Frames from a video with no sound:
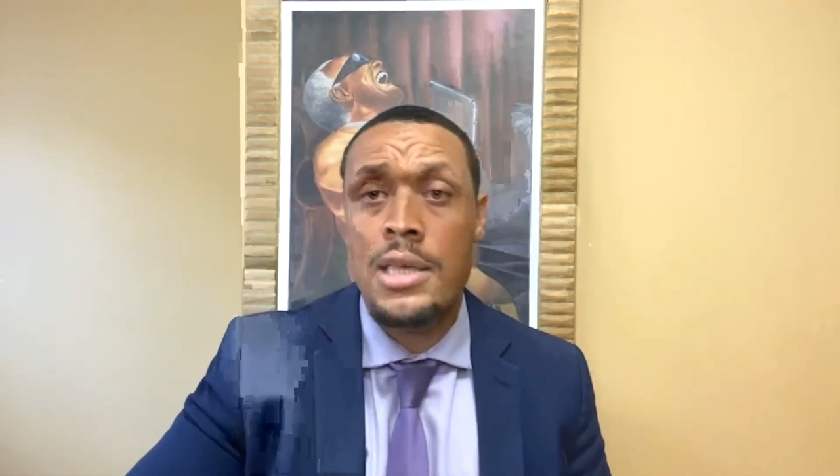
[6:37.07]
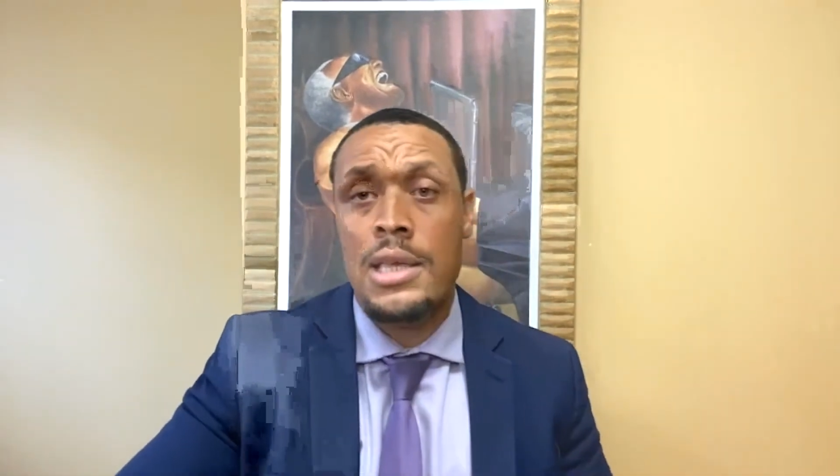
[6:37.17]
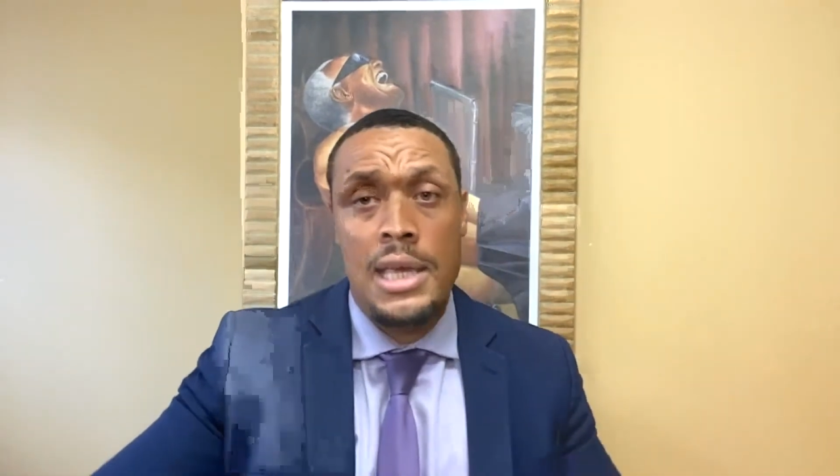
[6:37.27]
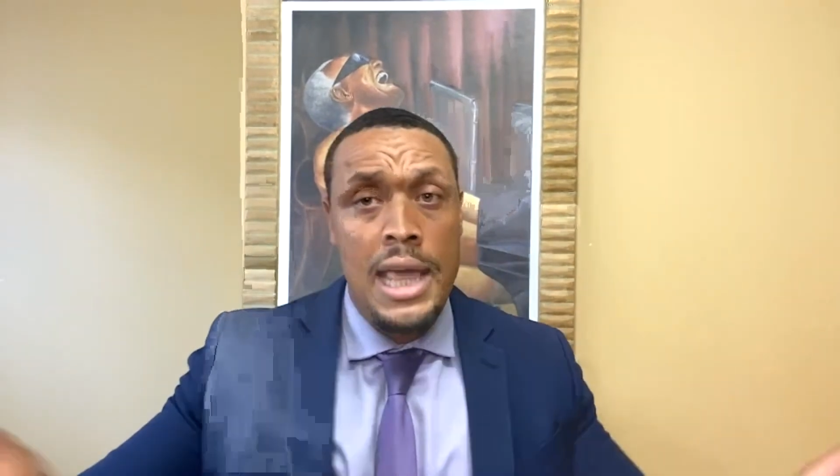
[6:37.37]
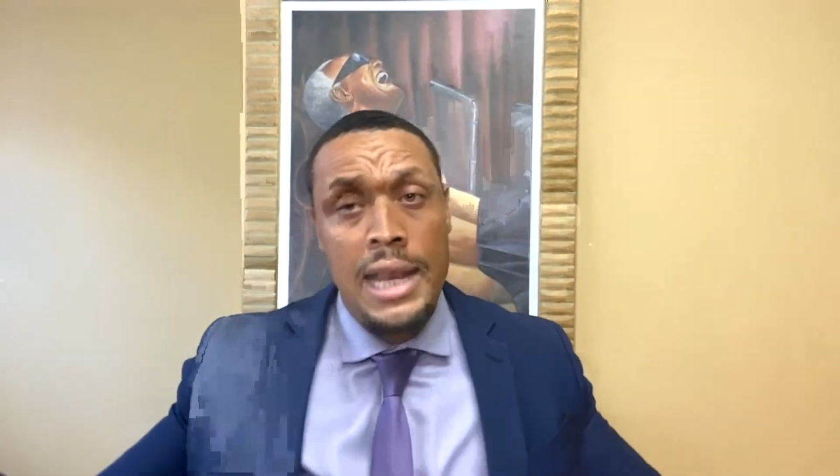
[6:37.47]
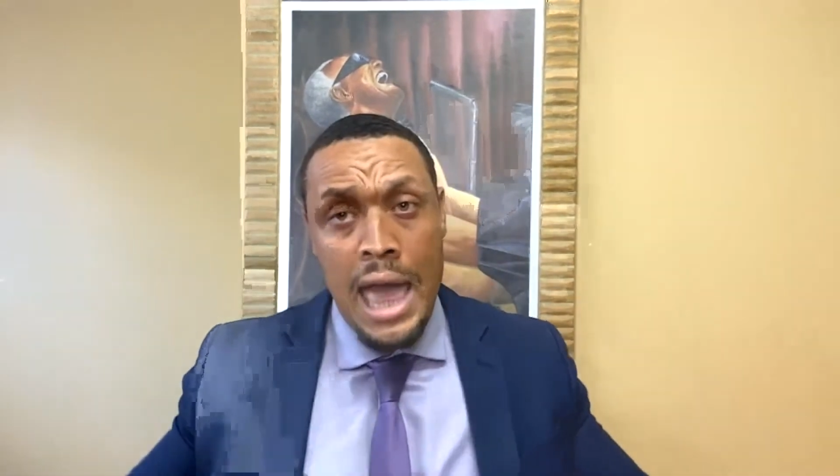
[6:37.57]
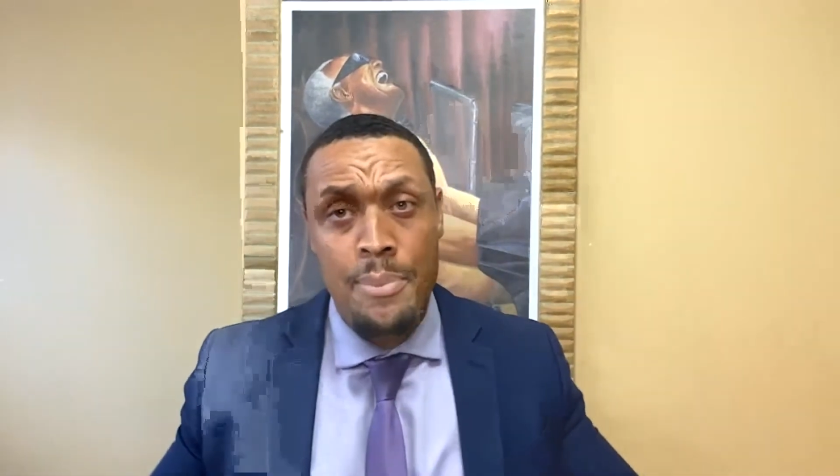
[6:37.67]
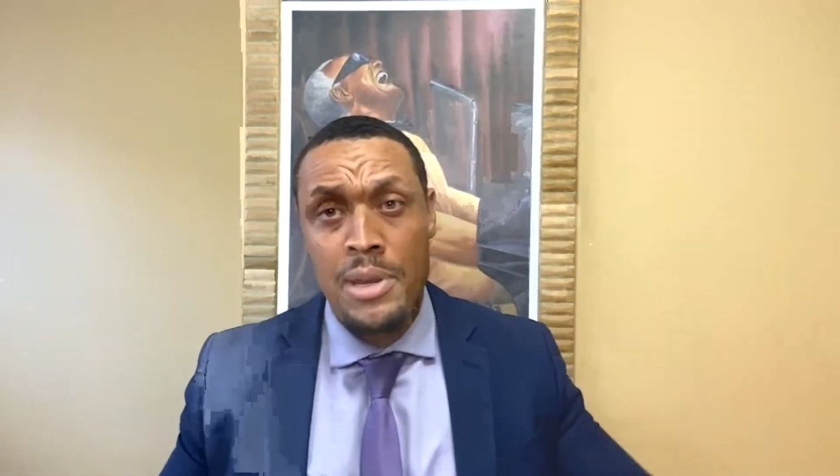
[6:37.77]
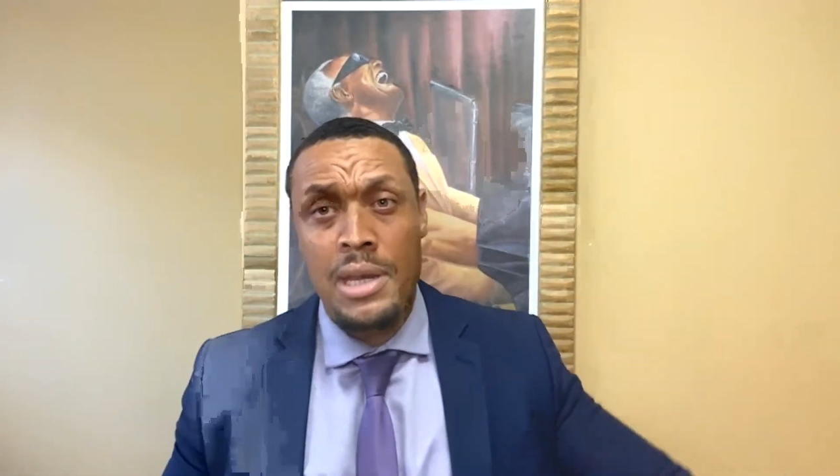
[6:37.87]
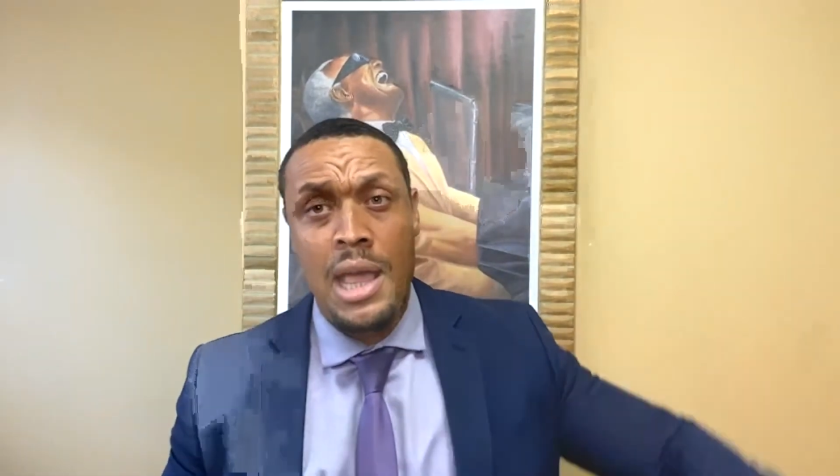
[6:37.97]
It ain't
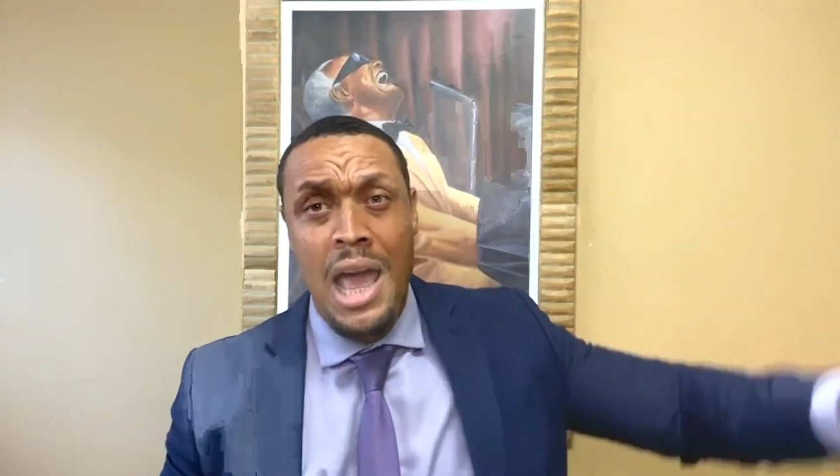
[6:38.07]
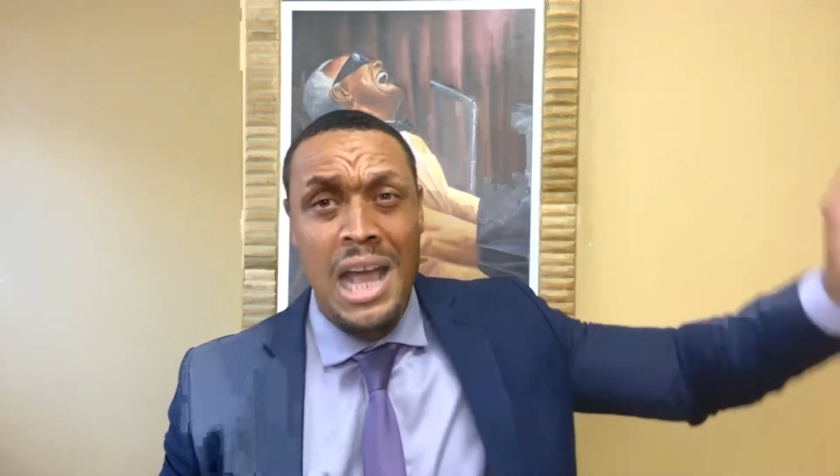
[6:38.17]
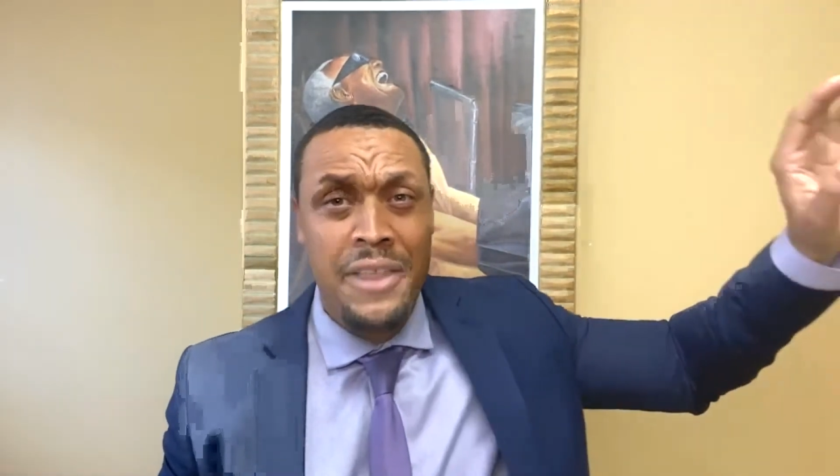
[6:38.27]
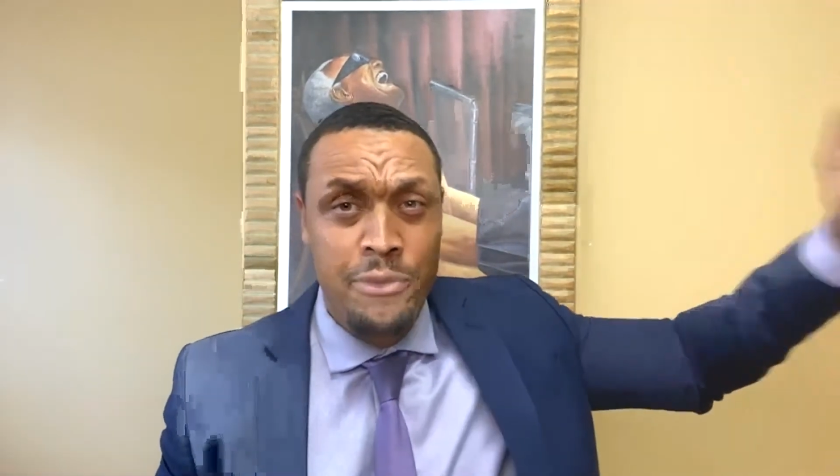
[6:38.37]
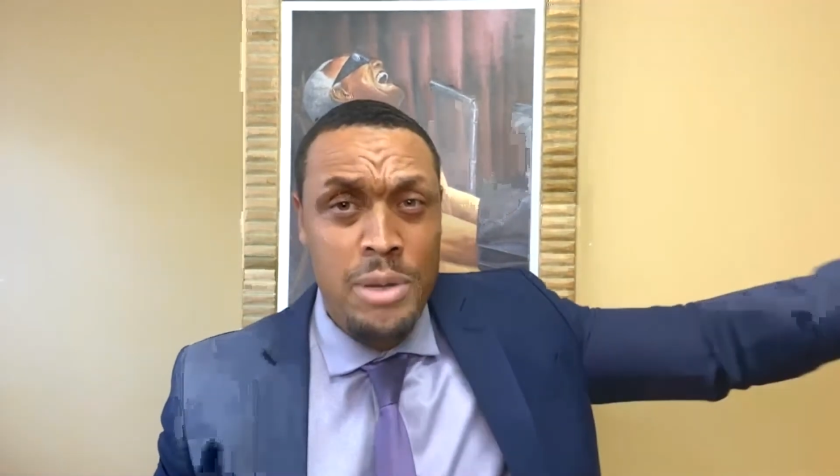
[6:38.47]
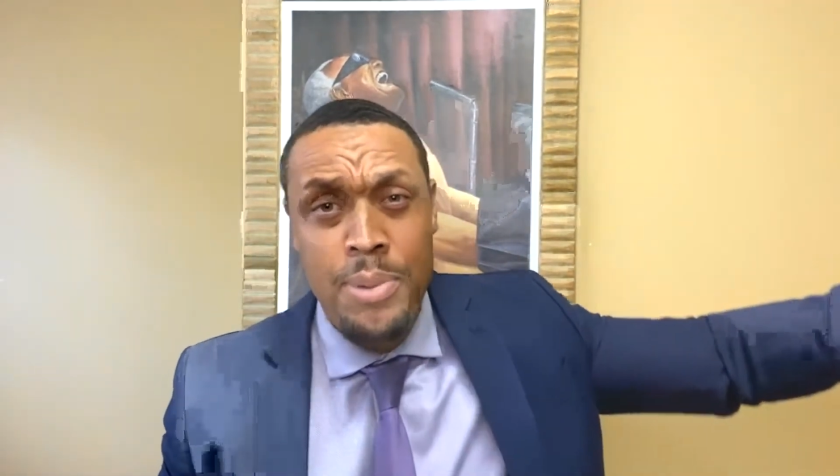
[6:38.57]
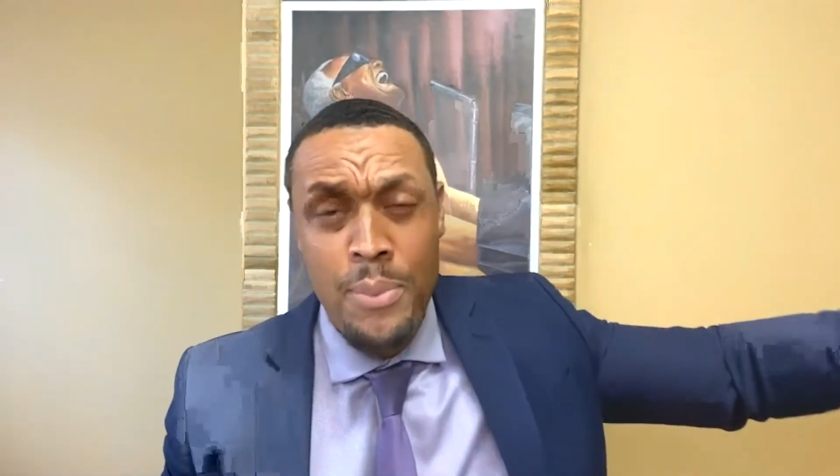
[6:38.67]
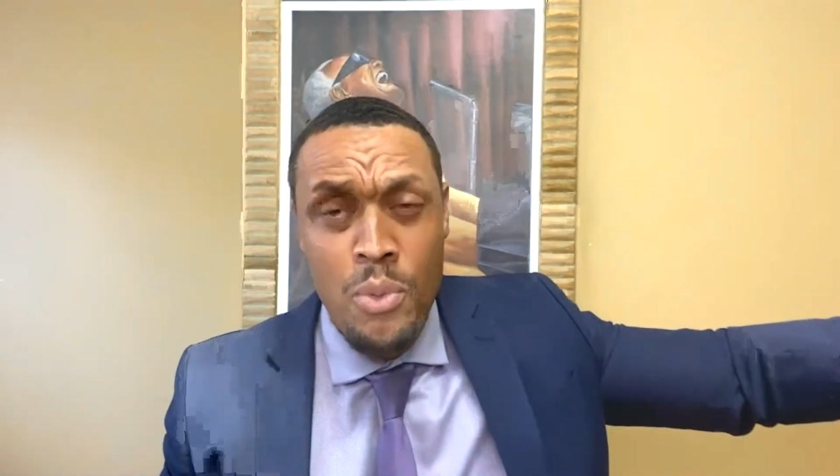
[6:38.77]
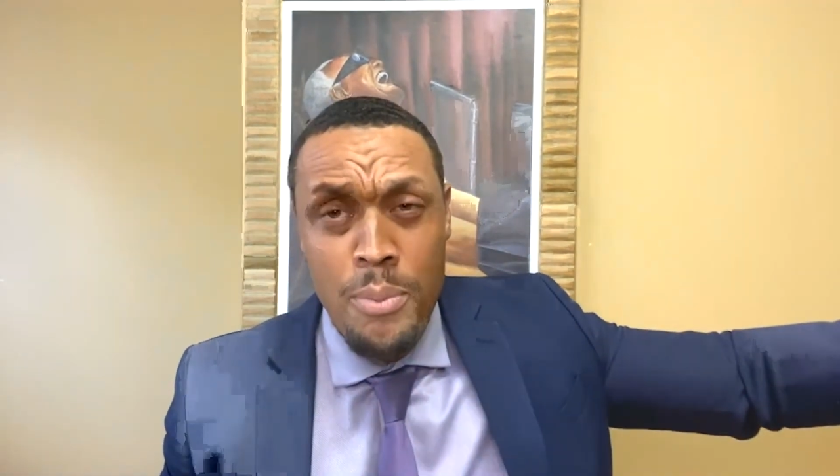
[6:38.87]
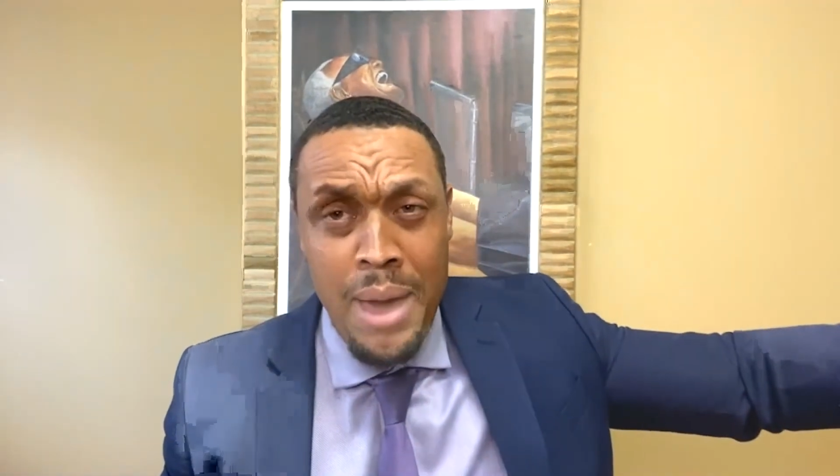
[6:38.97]
happening. I got three
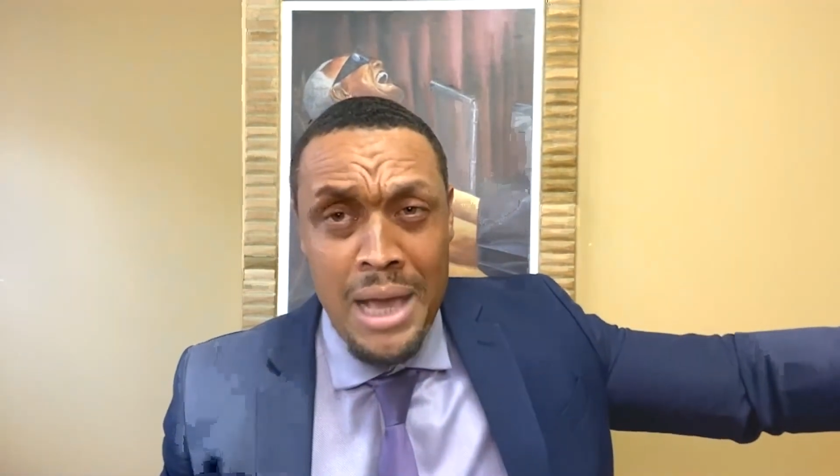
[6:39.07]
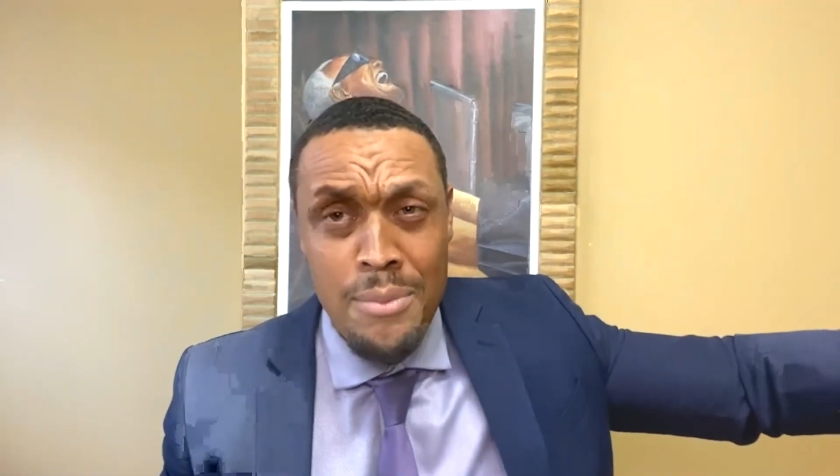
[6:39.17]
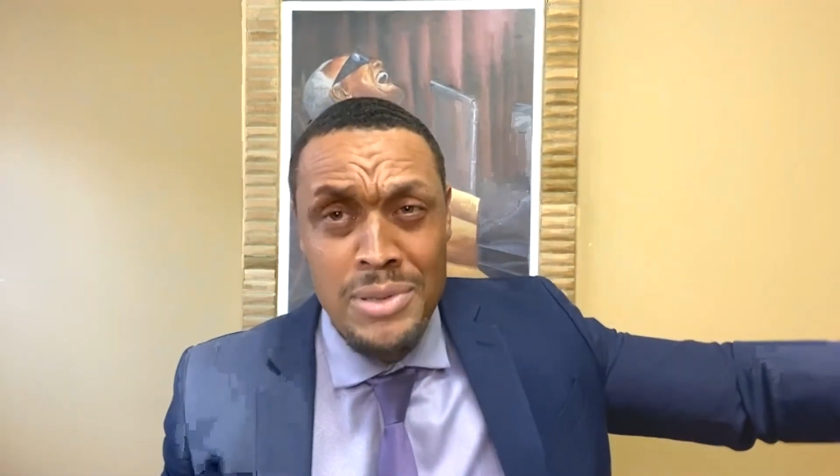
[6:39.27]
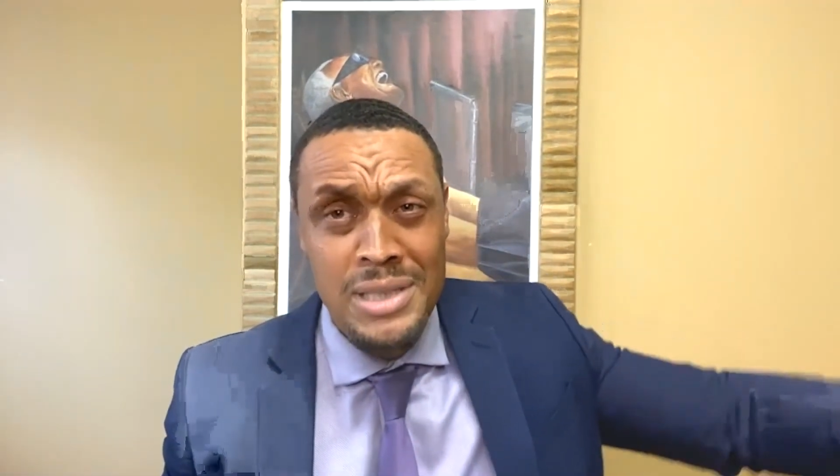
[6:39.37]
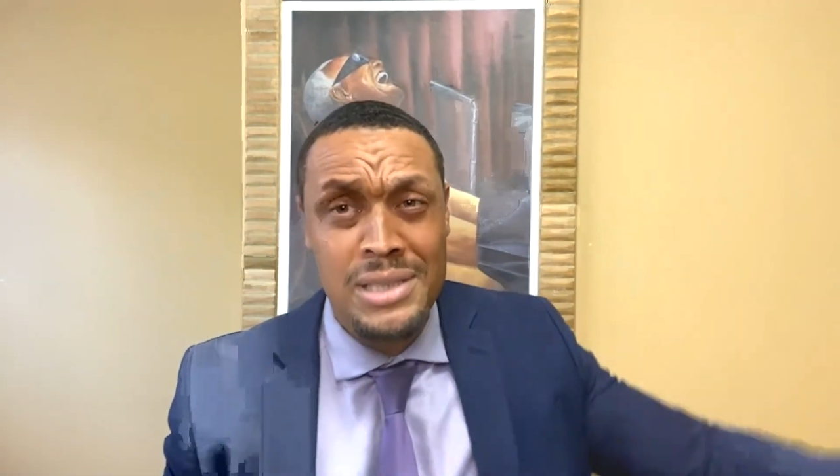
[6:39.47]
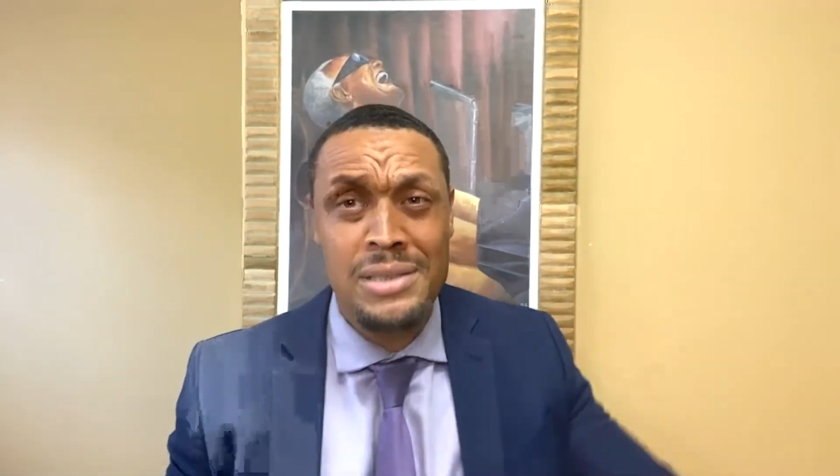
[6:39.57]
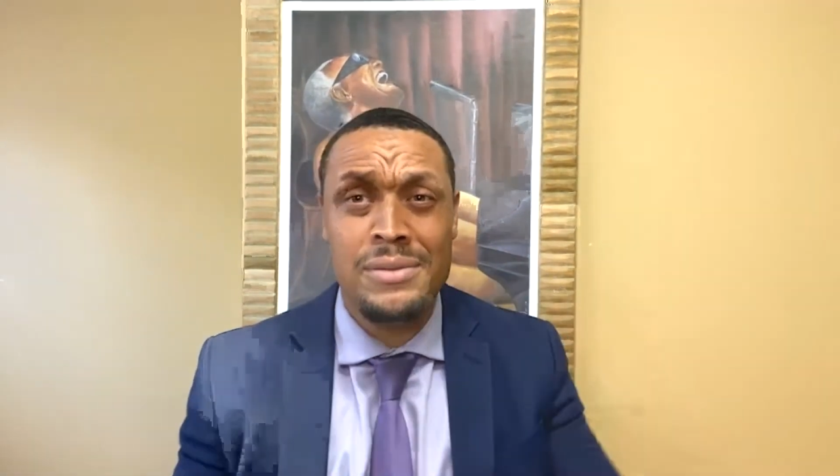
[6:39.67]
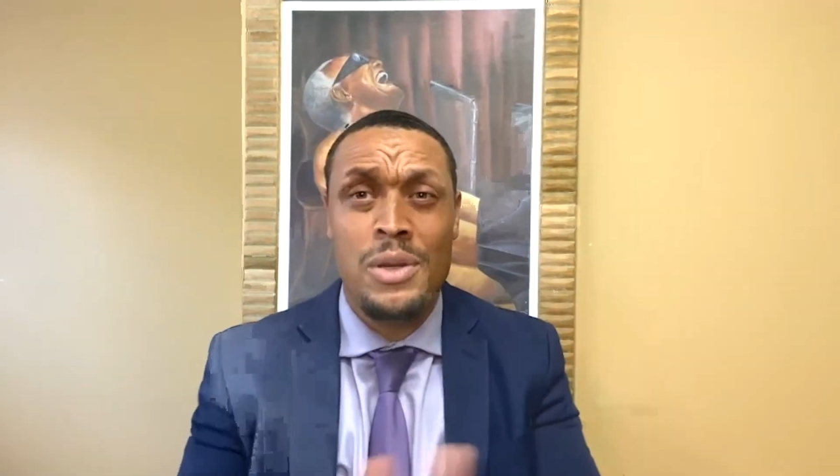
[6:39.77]
people in backup position.